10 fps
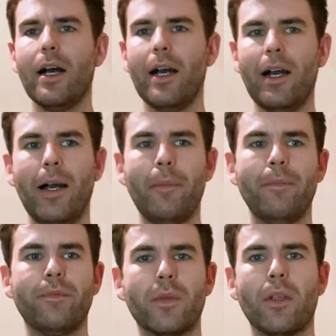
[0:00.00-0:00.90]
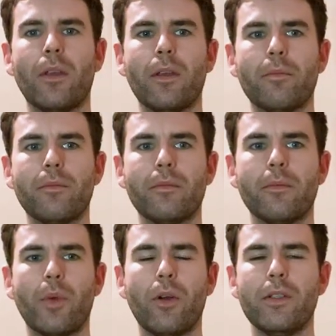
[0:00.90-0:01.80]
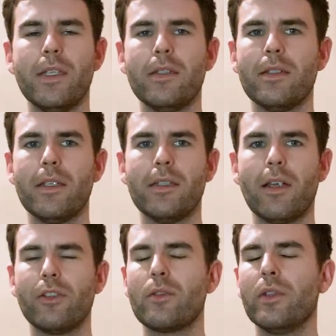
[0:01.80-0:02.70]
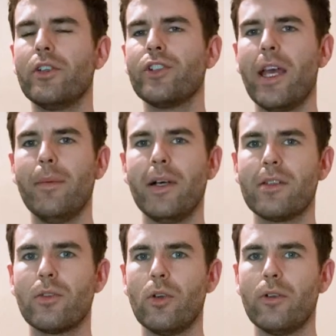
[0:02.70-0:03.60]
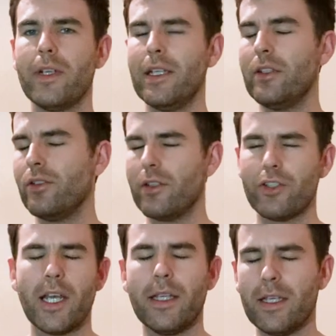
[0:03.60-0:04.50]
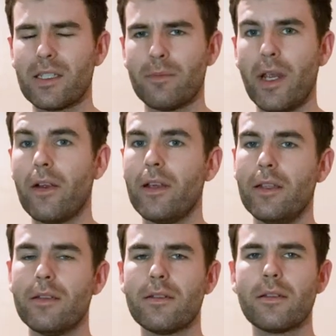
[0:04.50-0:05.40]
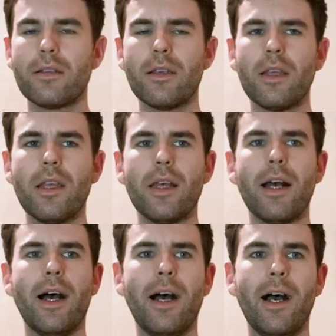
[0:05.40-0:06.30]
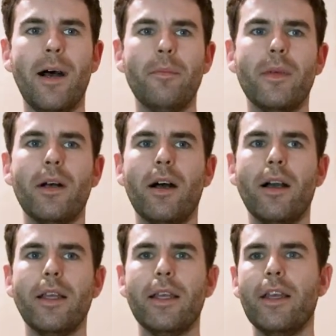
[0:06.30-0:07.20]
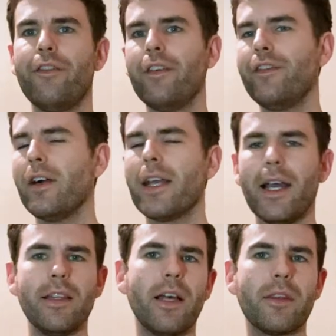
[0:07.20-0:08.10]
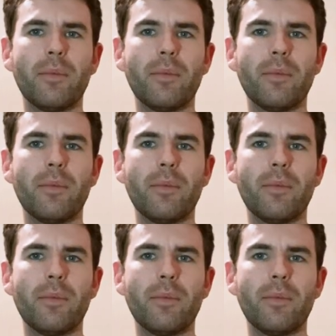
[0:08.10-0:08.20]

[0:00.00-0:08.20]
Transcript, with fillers: um, because it's, it's, I just want to share my story and share the experience. Um, if, if I get enough